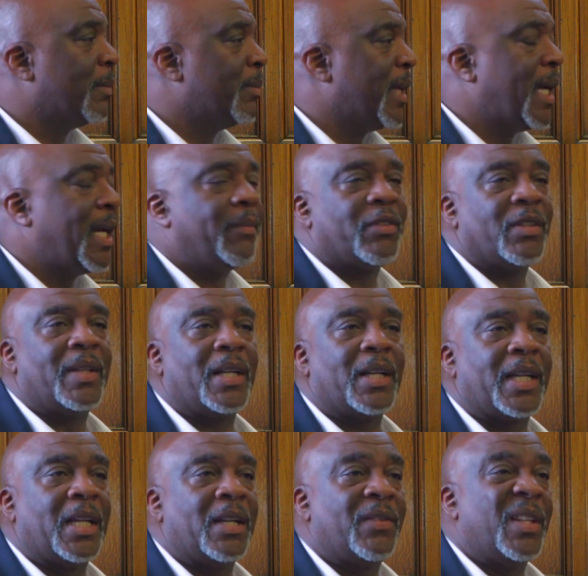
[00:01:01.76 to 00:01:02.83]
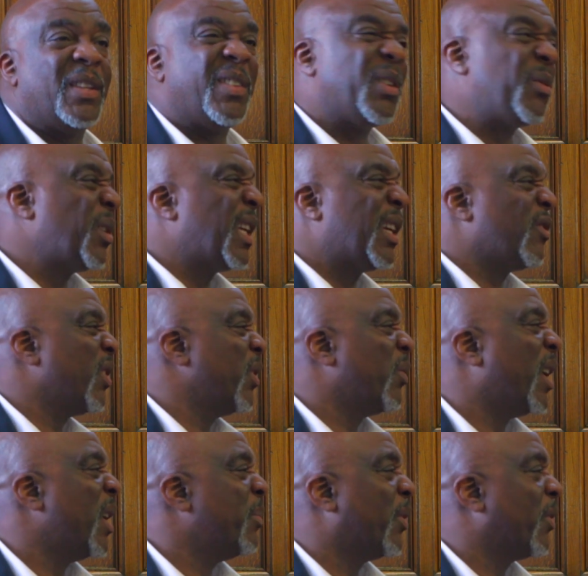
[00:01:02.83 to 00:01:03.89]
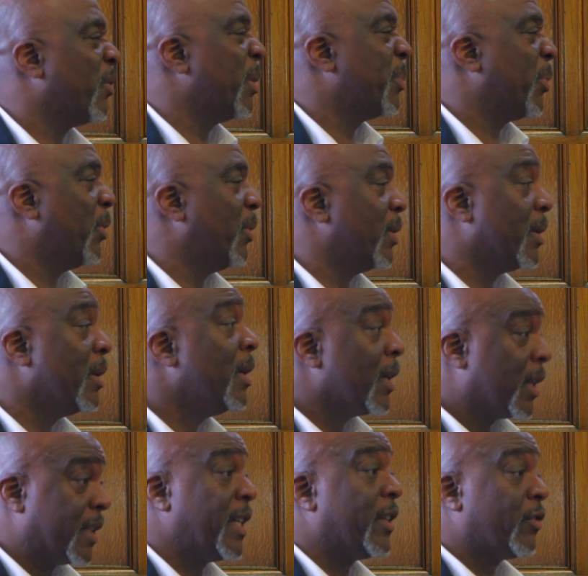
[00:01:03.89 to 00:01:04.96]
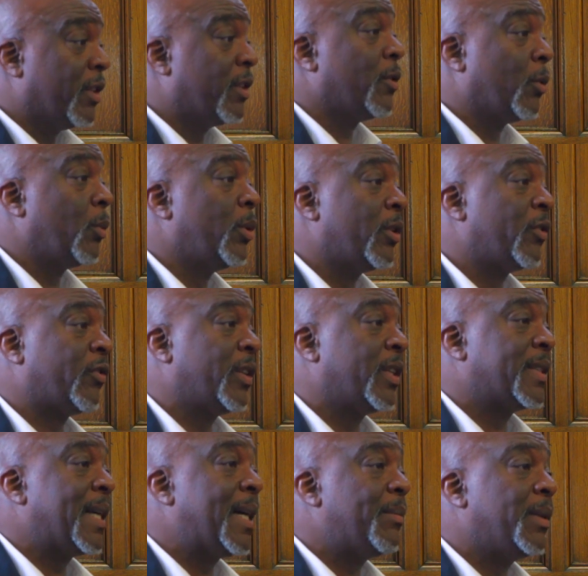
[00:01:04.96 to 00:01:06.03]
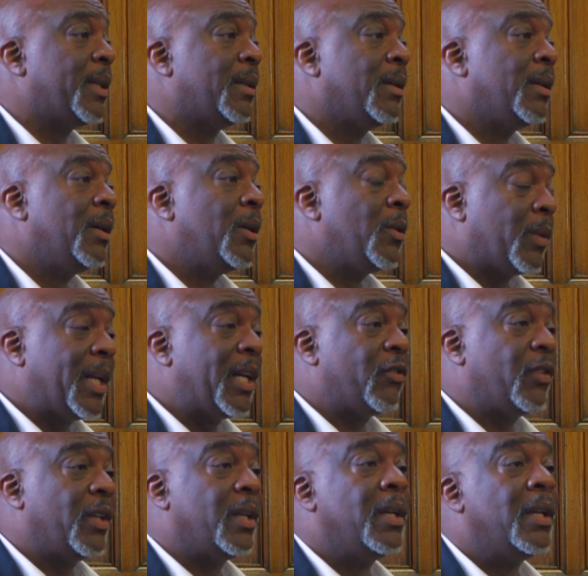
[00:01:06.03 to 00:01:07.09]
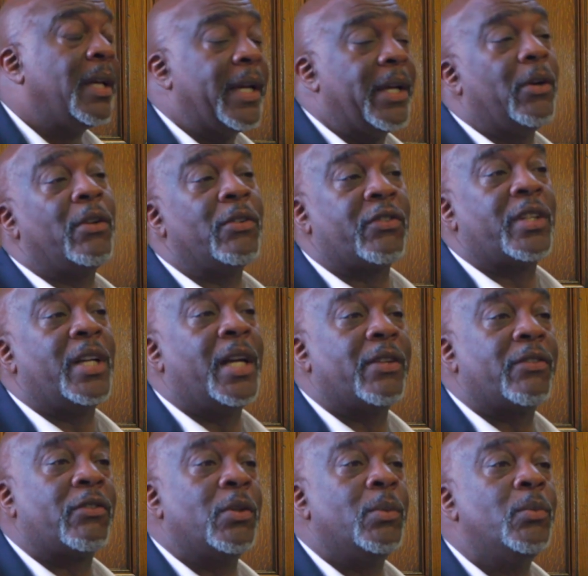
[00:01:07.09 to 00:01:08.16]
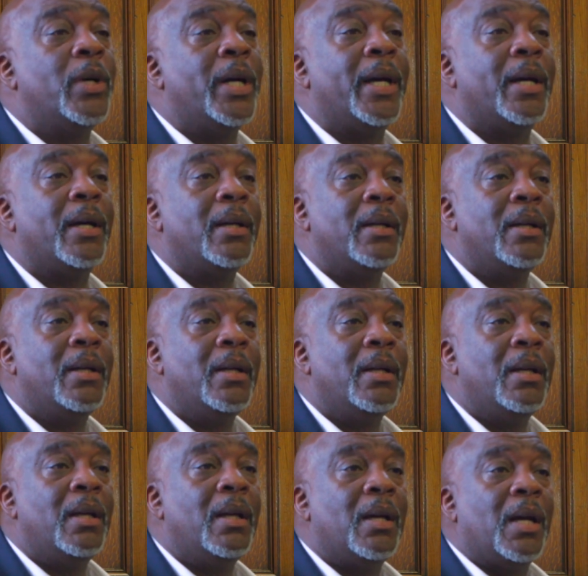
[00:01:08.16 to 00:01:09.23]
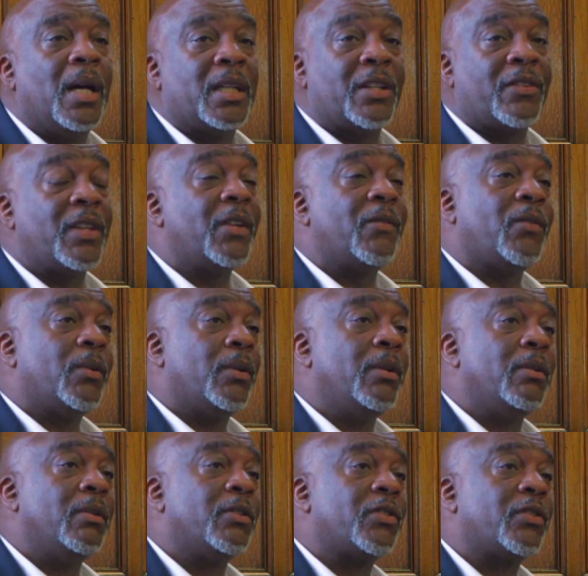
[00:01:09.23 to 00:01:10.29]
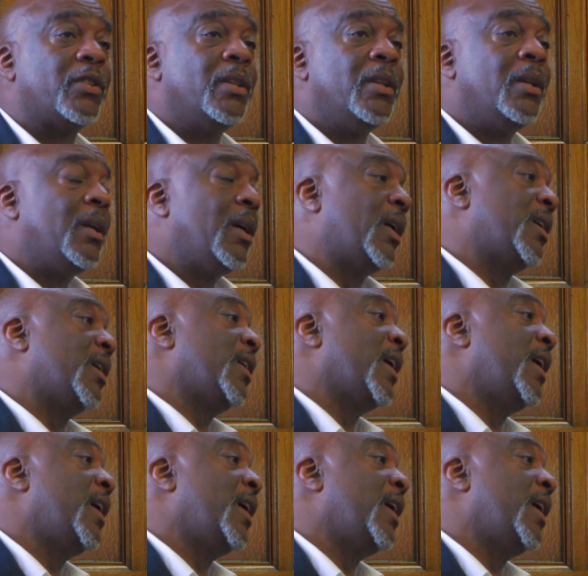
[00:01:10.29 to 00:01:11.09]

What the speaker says: them names and that kind of thing, they think, well, actually, why bother reporting? Because actually, there are worse things happening. Well, actually, it all starts somewhere. And I think for us, and at the